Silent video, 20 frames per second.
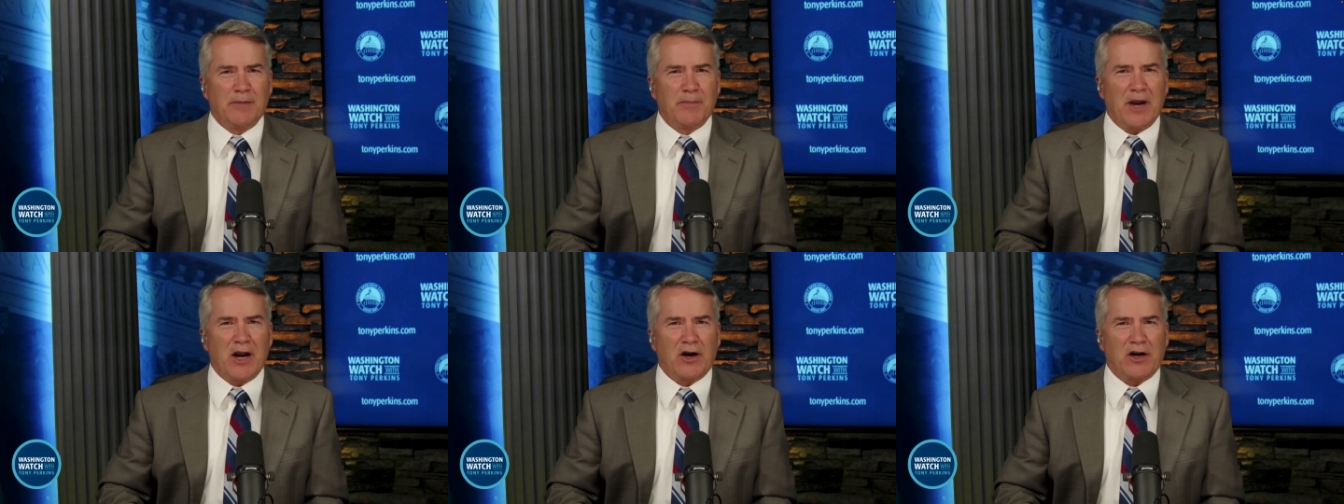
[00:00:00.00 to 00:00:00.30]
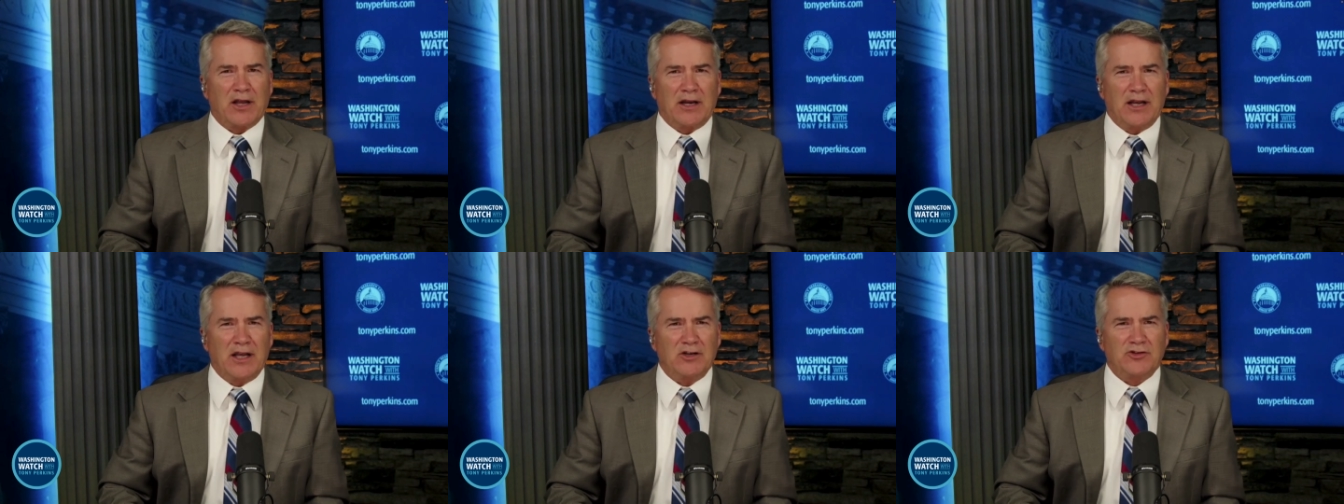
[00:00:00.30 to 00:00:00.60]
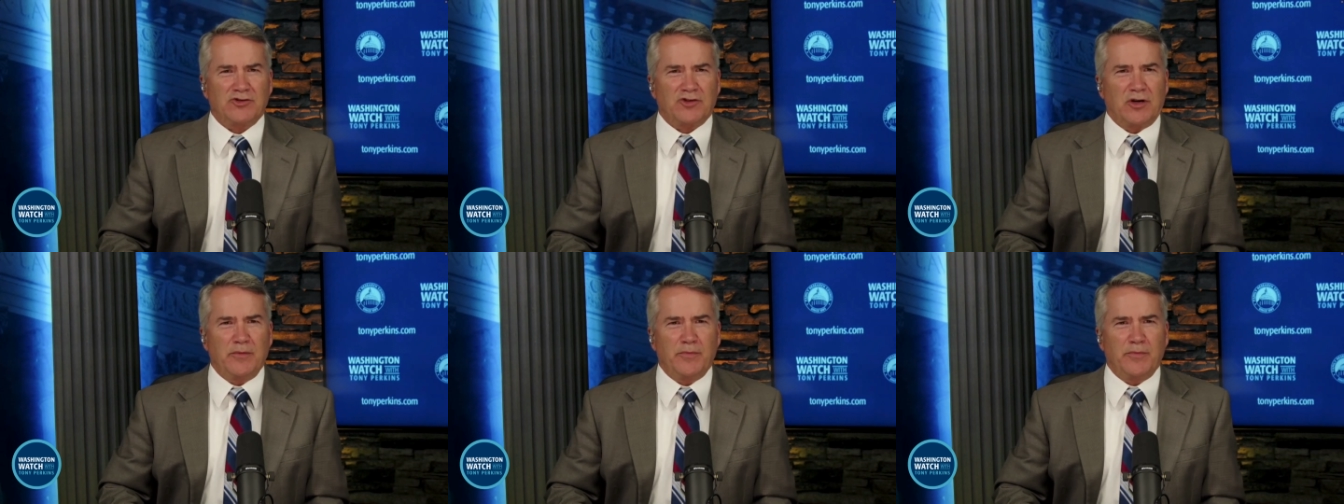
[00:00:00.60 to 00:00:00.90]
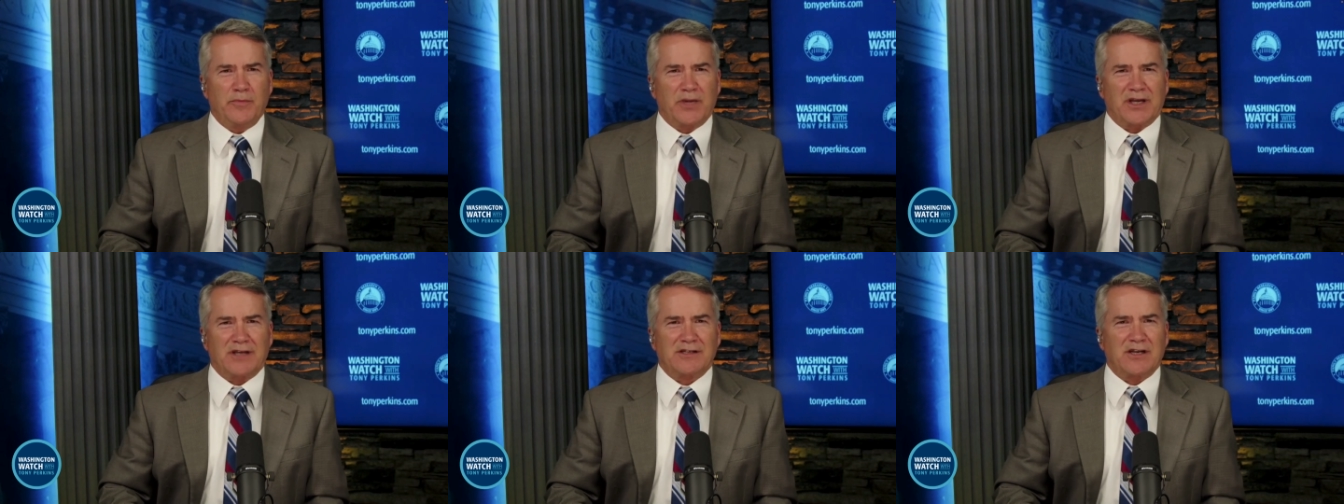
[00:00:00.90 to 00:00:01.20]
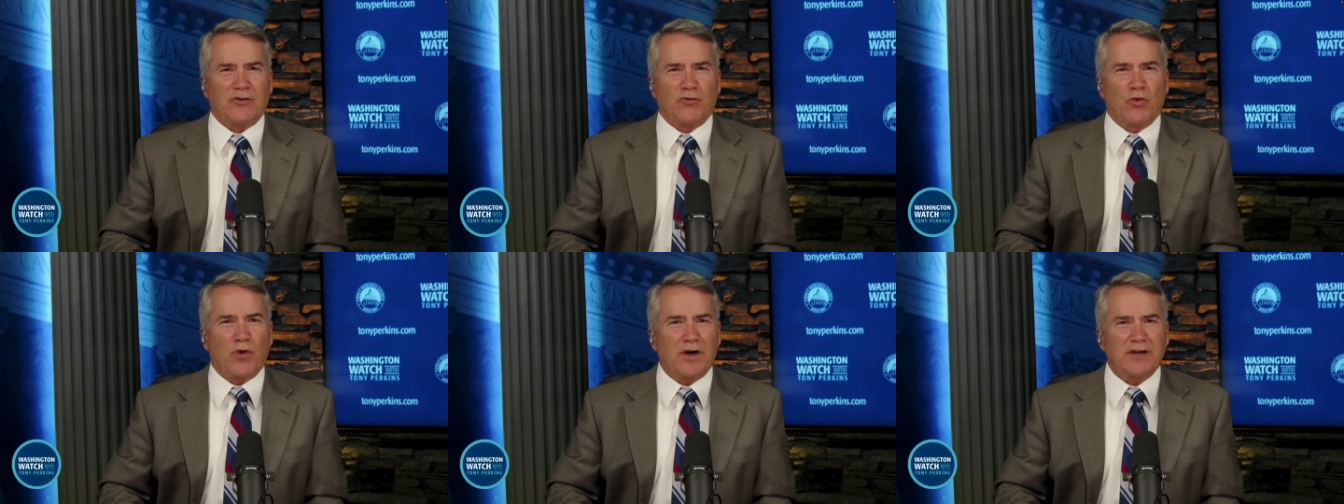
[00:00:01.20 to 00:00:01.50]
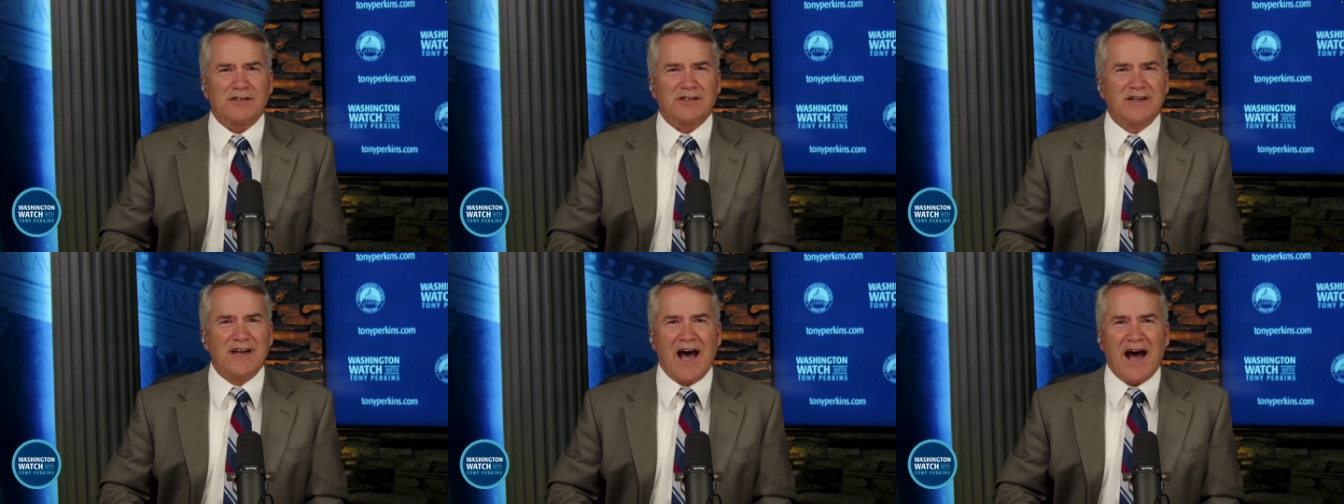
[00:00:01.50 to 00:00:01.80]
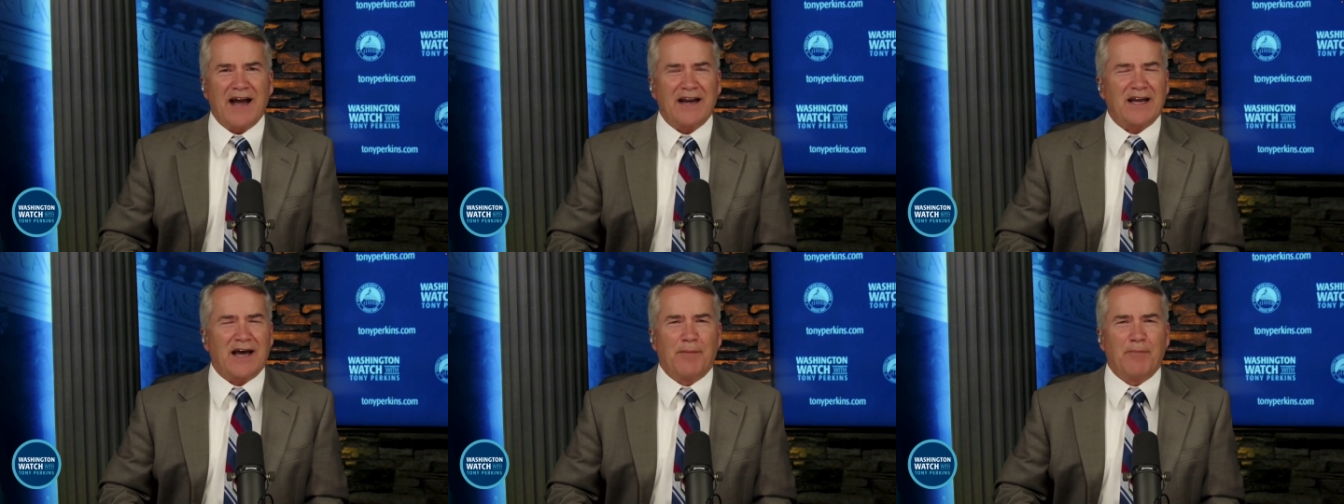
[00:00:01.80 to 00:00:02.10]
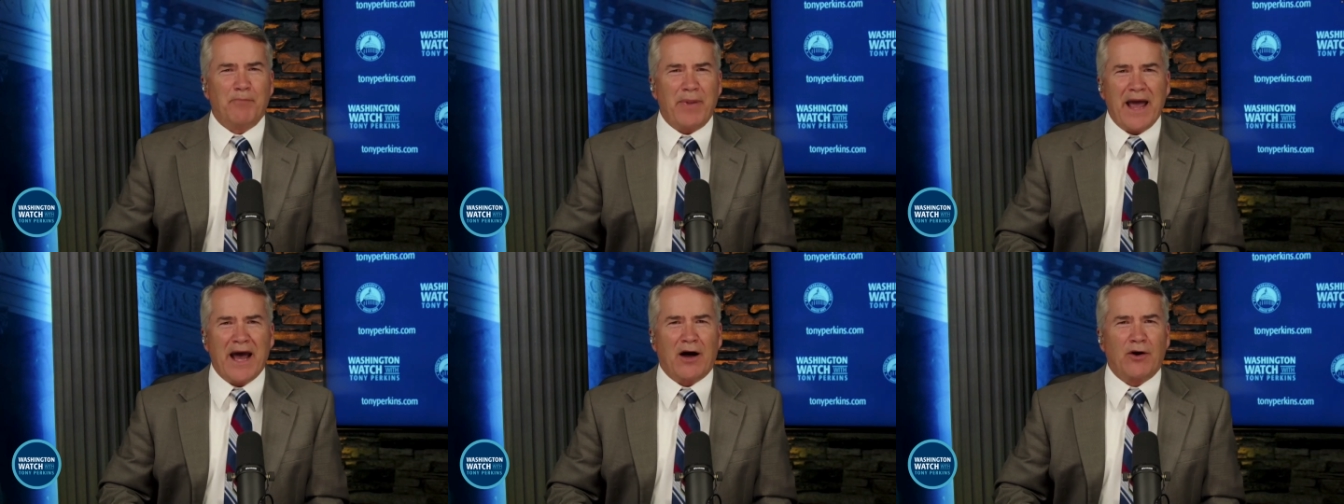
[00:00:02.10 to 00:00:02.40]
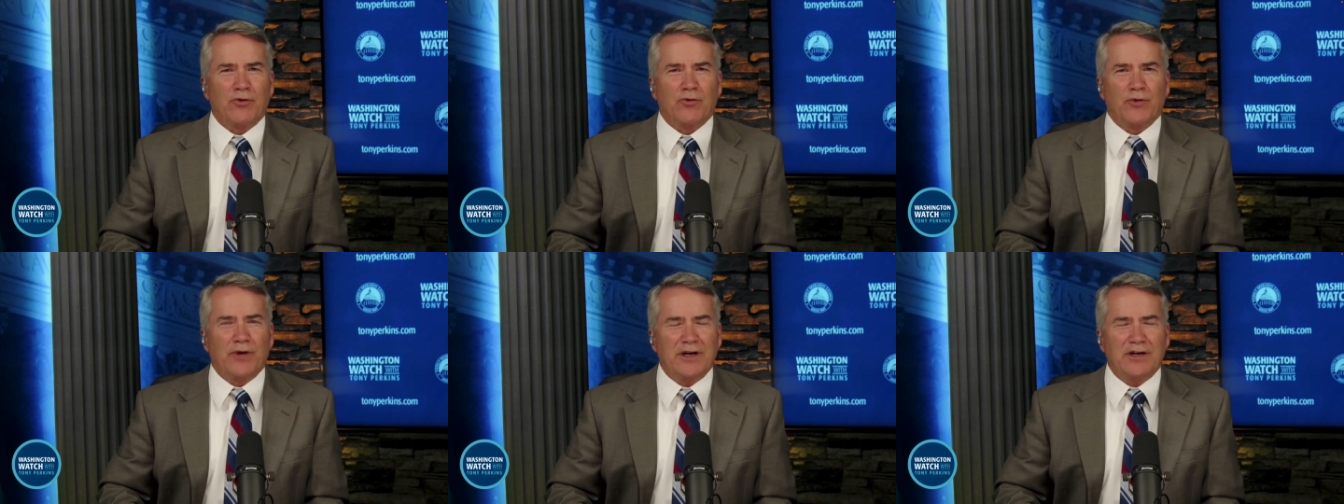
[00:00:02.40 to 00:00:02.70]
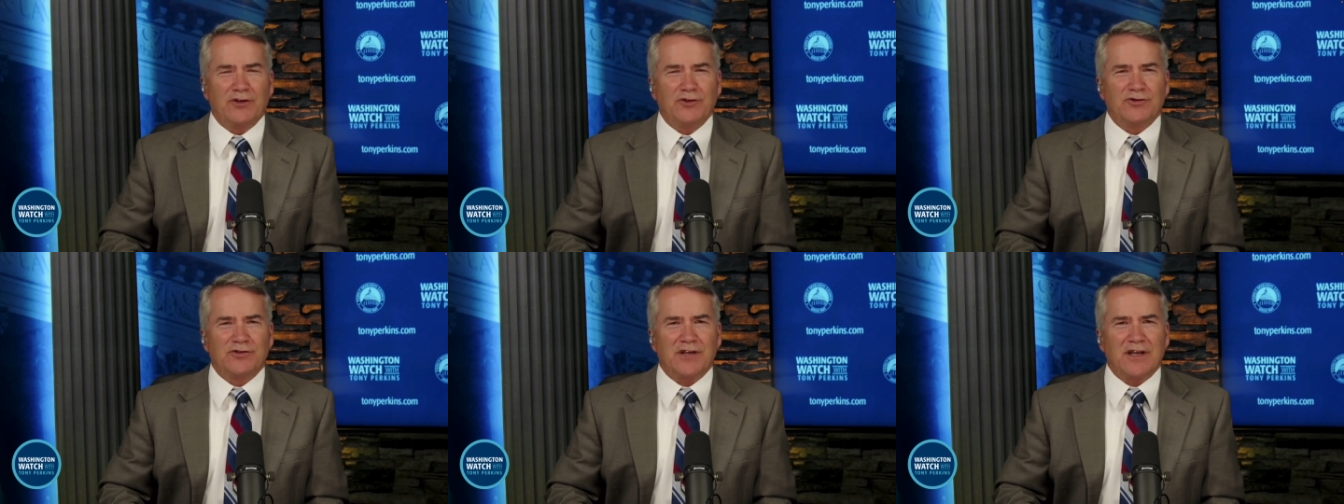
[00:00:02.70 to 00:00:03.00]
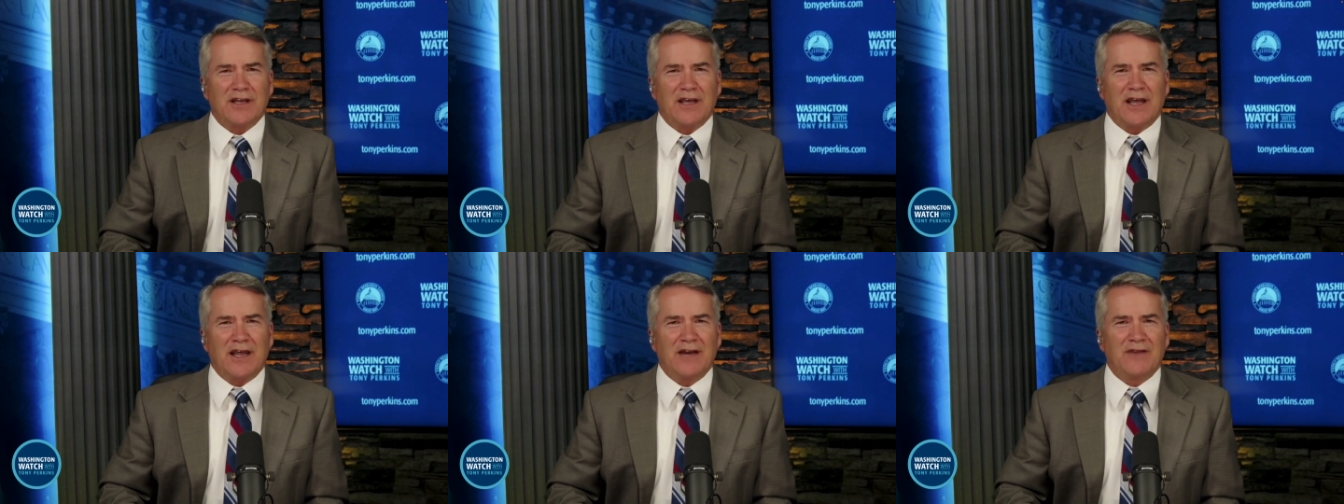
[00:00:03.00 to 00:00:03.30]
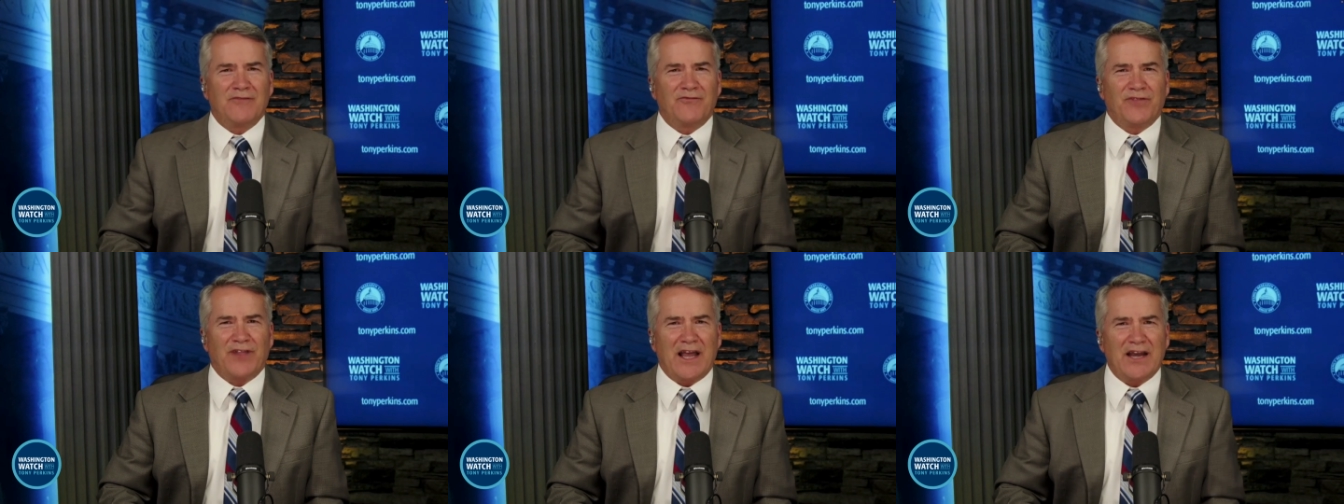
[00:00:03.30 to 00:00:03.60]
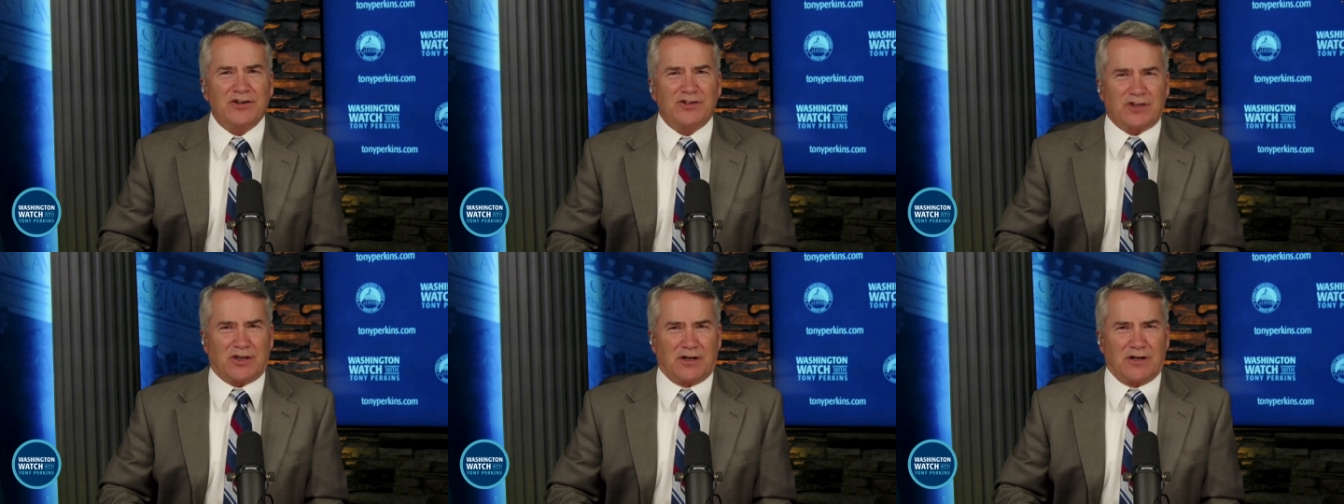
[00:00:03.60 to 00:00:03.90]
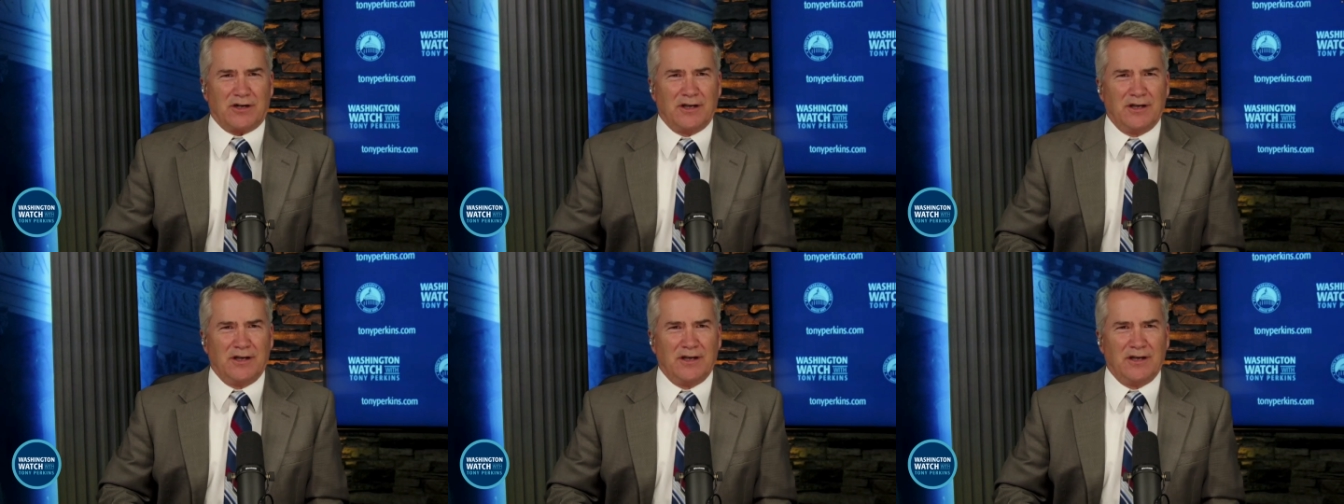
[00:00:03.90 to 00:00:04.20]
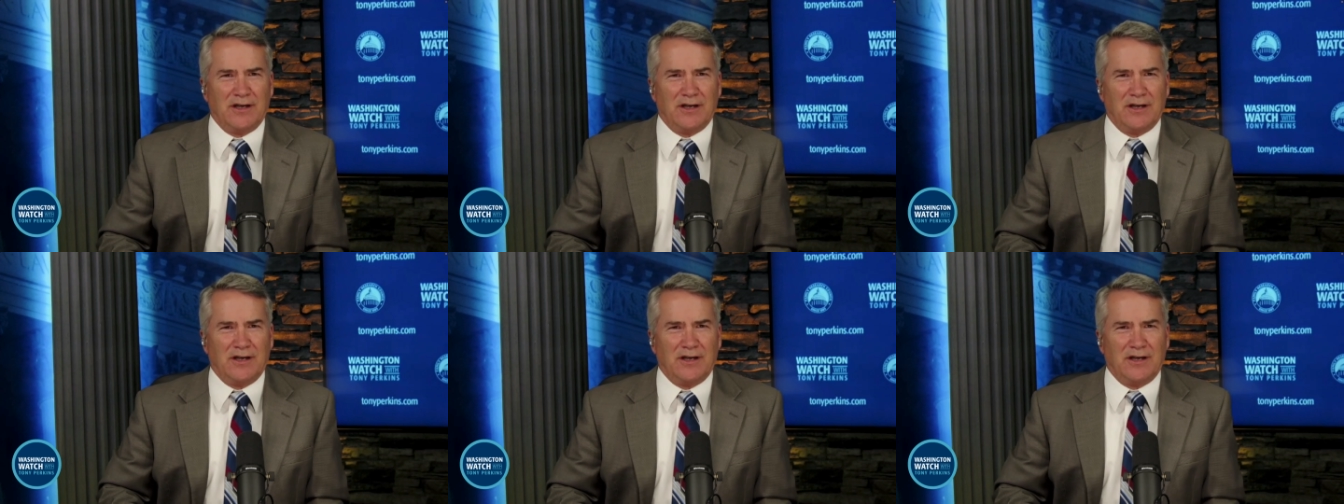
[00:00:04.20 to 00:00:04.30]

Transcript: in American history because it was not about reducing inflation.